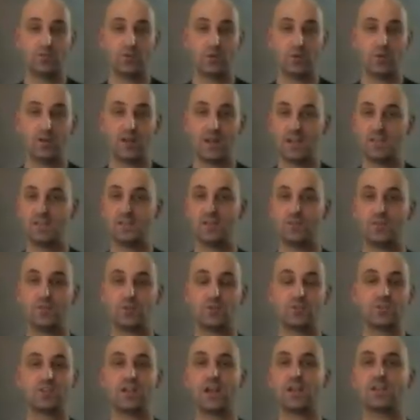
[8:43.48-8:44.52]
an idea of
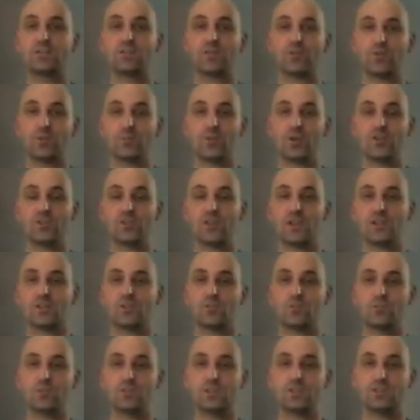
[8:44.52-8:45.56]
the size of the
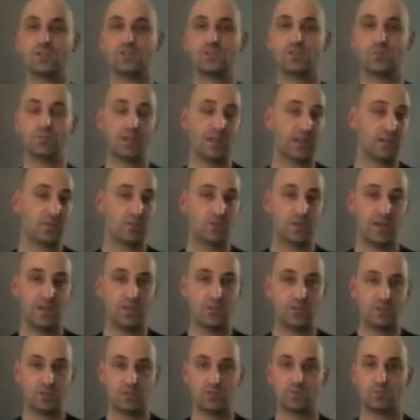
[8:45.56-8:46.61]
project, we did some
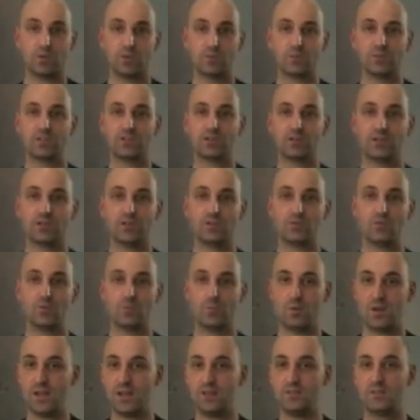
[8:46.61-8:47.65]
calculations when we started to
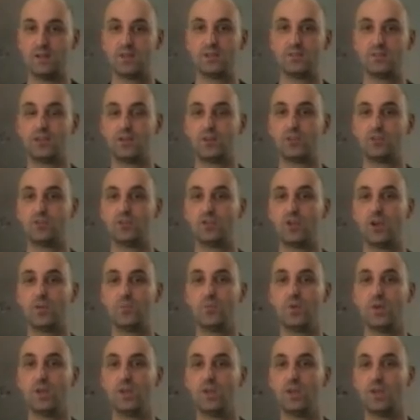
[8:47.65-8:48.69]
plan the entire
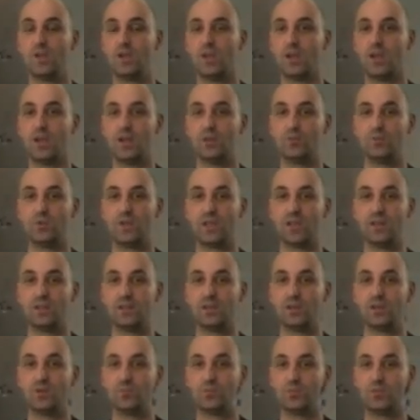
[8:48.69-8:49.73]
job, and we
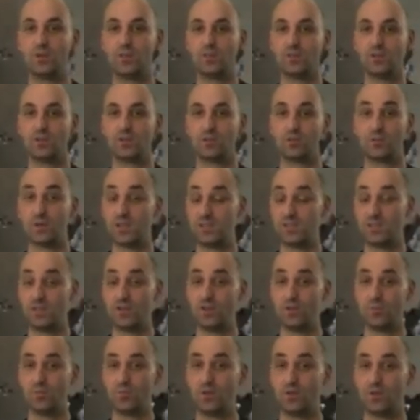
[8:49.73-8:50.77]
ended up with the crazy
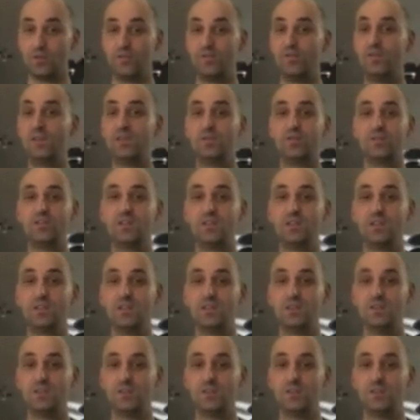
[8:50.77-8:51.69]
number of 50